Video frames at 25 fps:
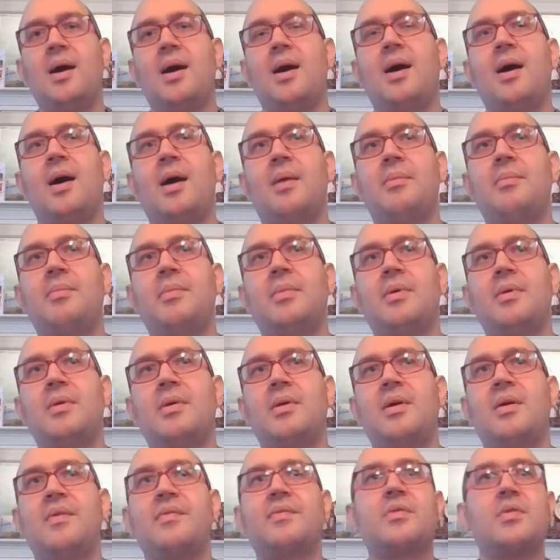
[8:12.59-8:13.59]

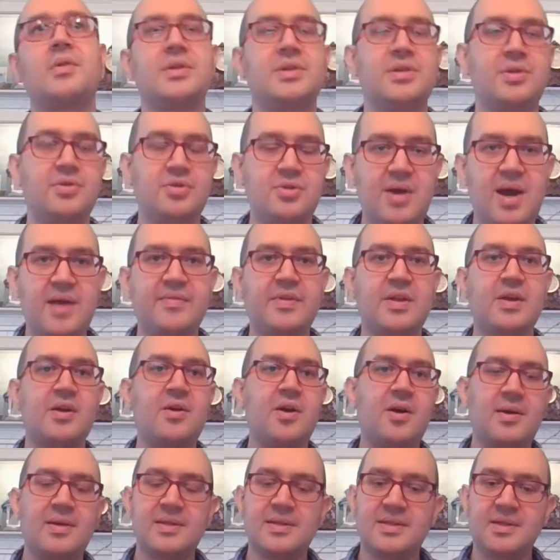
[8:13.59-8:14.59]
Of course, you draft a
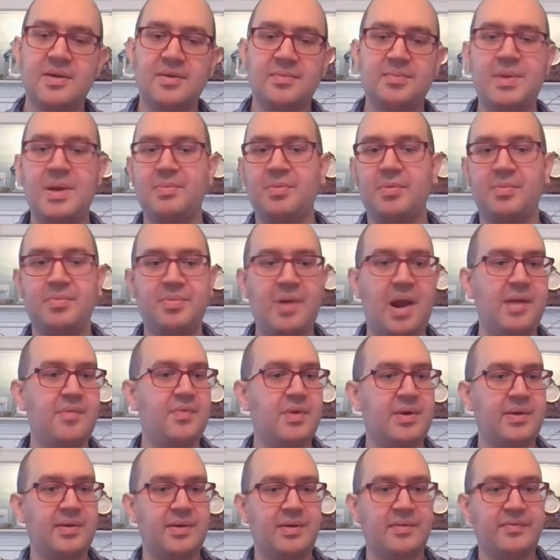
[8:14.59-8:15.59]
card, so people
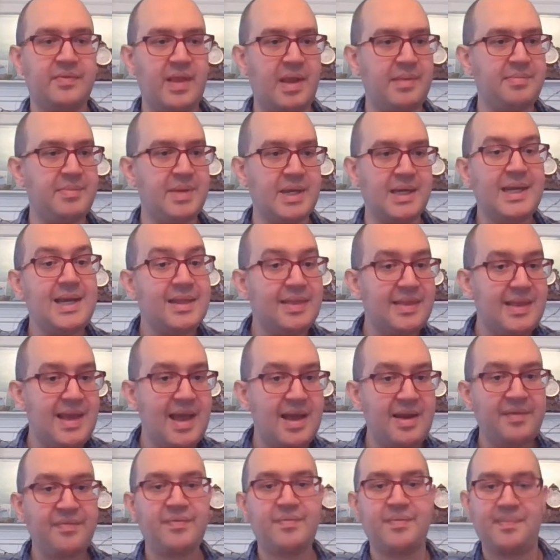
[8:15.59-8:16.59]
probably wouldn't have let me get
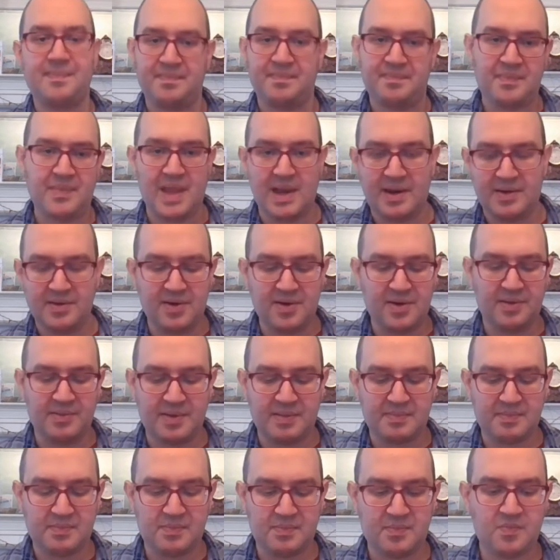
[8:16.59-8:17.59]
that if they'd
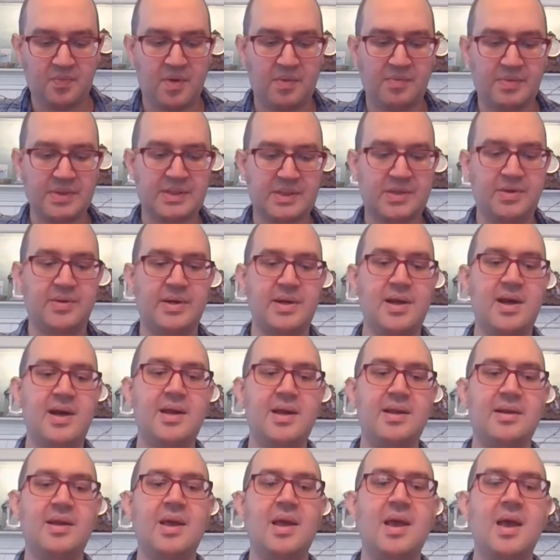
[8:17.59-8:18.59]
known what was going
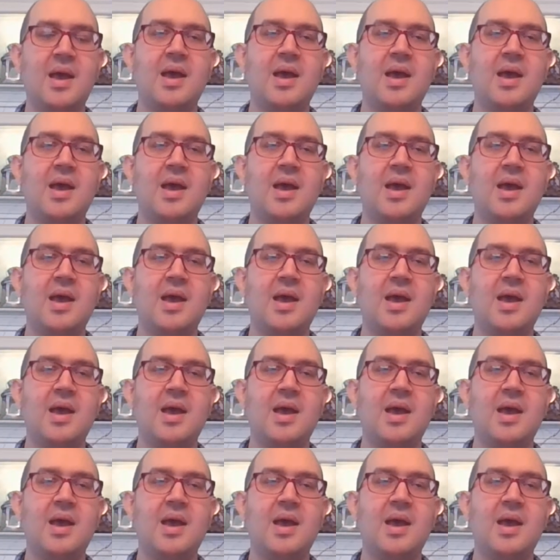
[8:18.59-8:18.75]
on.